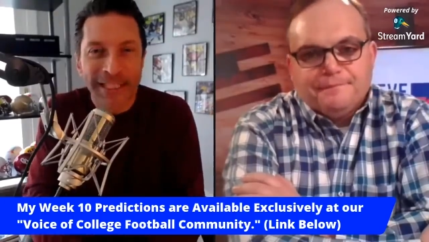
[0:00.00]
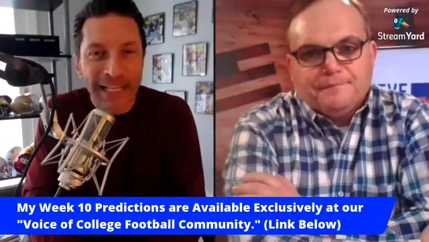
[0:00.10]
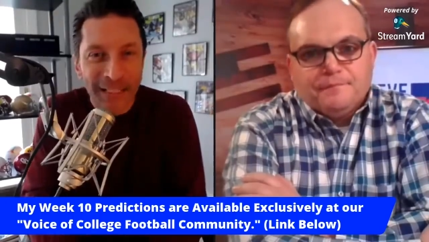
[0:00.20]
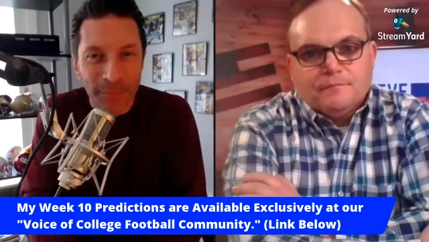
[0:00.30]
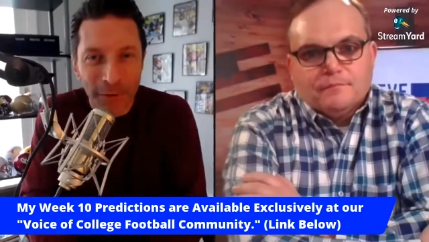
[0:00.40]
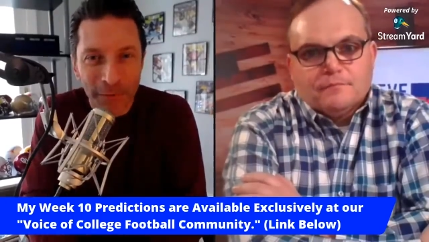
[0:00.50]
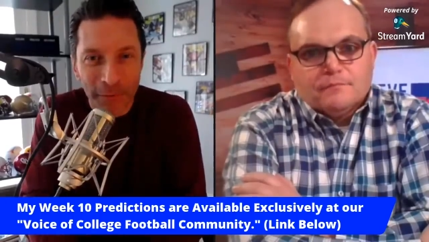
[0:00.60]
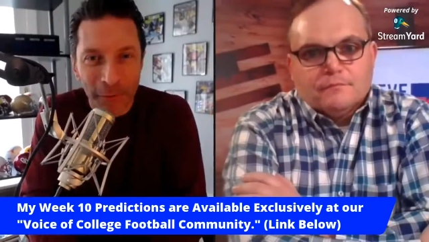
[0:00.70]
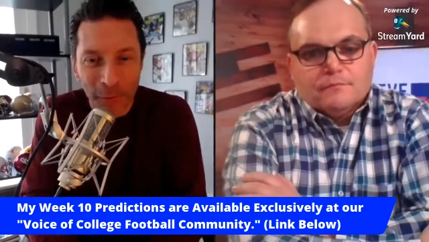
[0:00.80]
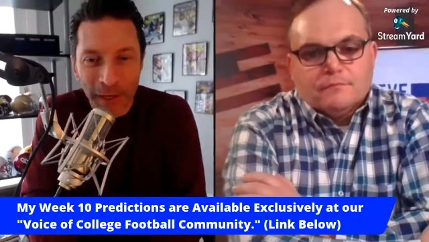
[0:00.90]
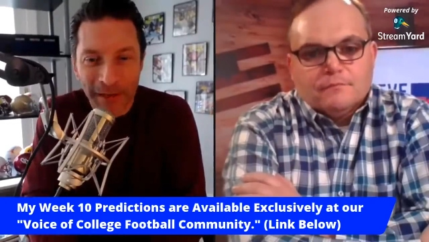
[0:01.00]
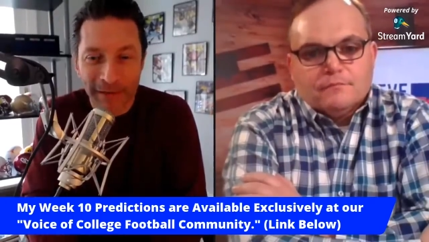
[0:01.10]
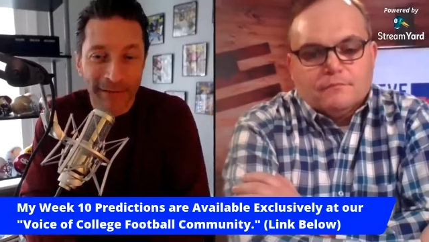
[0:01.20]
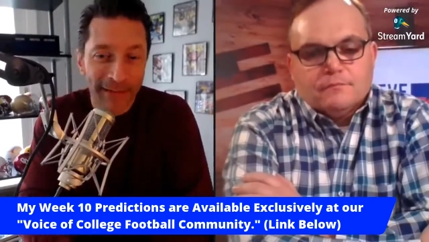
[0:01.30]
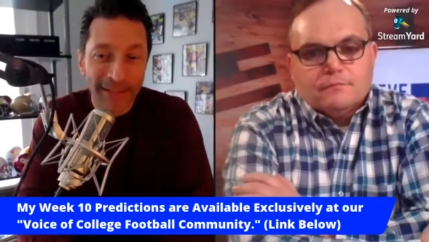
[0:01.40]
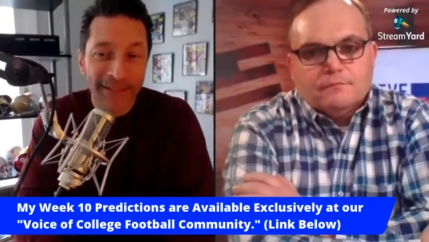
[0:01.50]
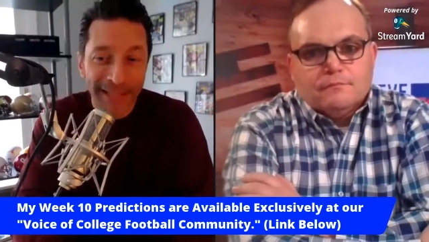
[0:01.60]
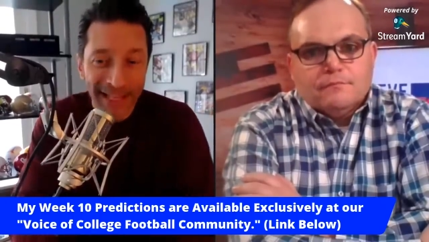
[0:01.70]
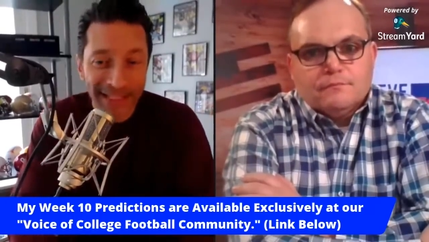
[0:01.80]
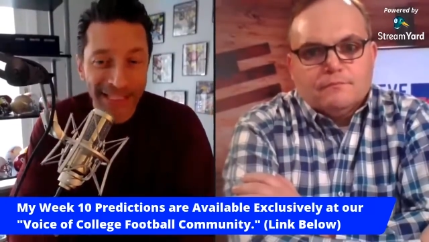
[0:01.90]
Speaker 1: desperate for a win. That
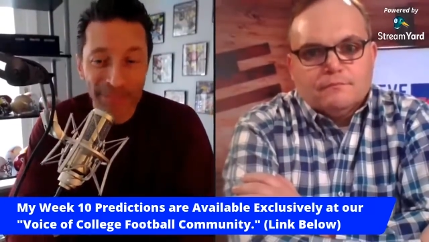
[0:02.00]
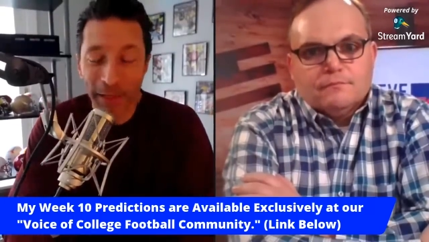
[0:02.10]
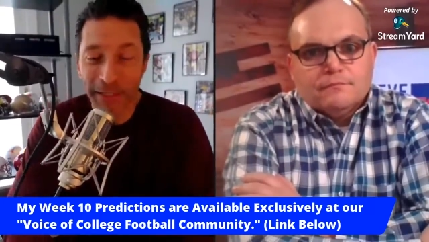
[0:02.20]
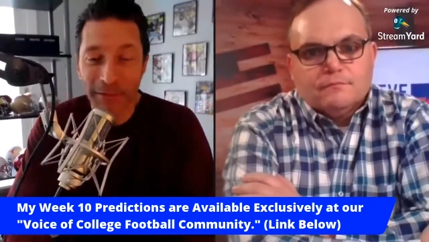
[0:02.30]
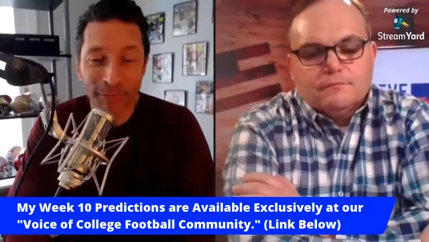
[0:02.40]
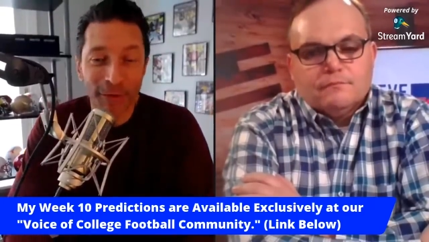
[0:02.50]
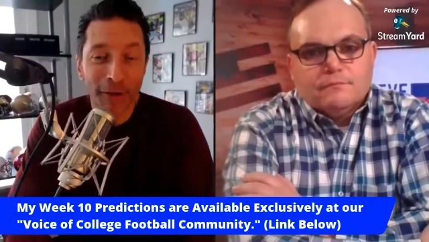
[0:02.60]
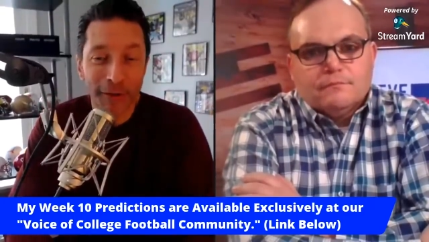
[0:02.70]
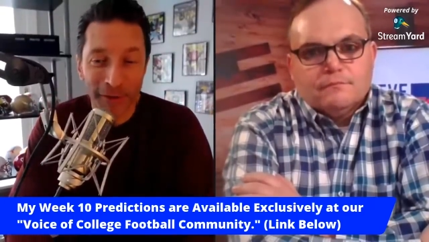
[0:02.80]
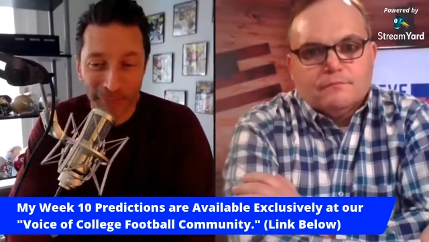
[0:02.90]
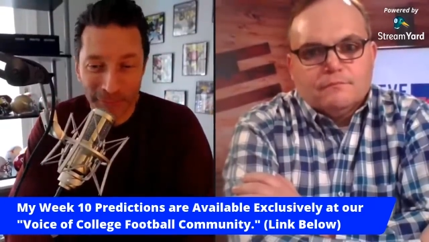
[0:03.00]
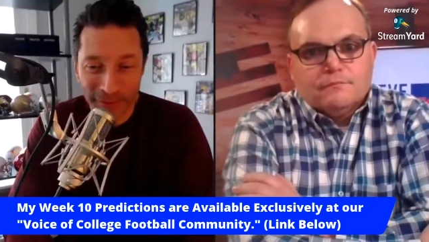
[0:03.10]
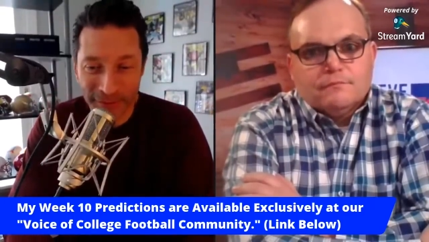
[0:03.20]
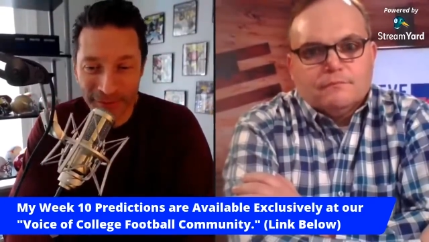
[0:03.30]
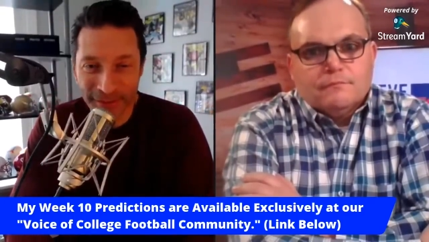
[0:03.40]
that speaks volumes.